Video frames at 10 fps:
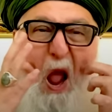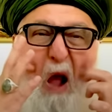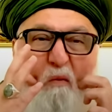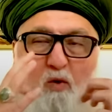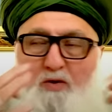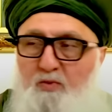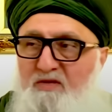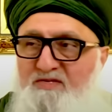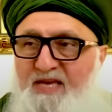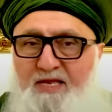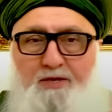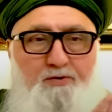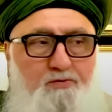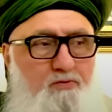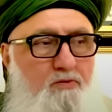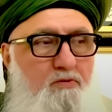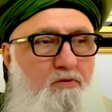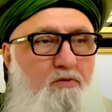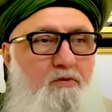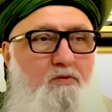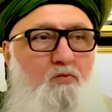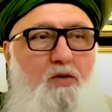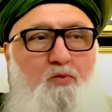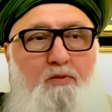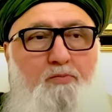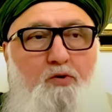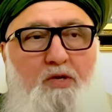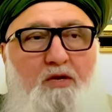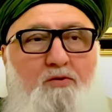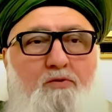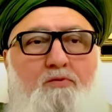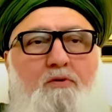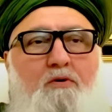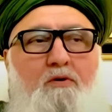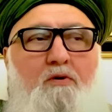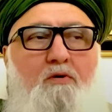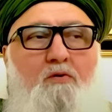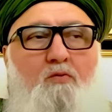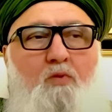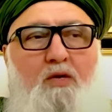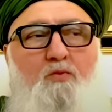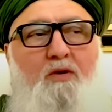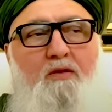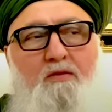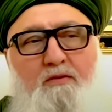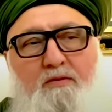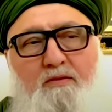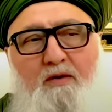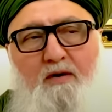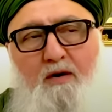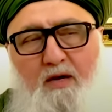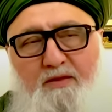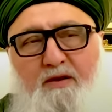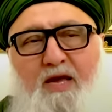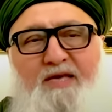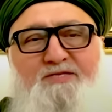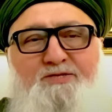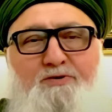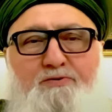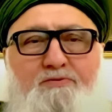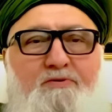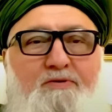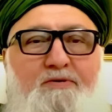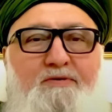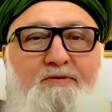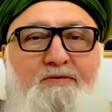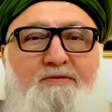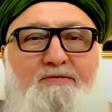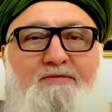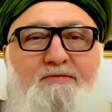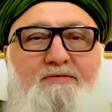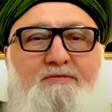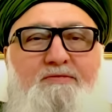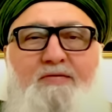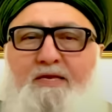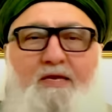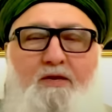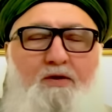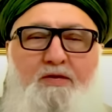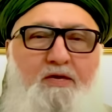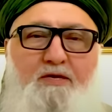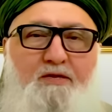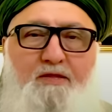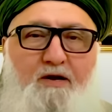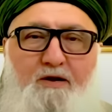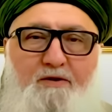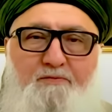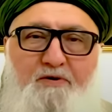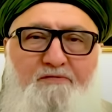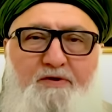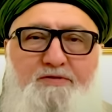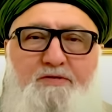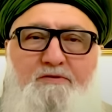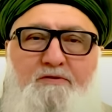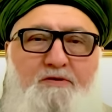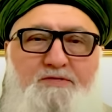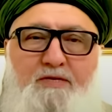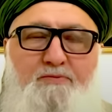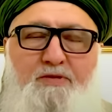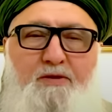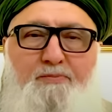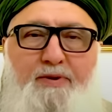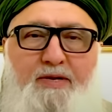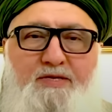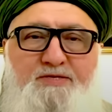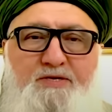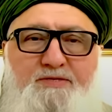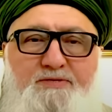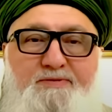What will Zen do? What will Buddha do? What will the other guys do? they're not going to get to the heart of Prophet with their practices.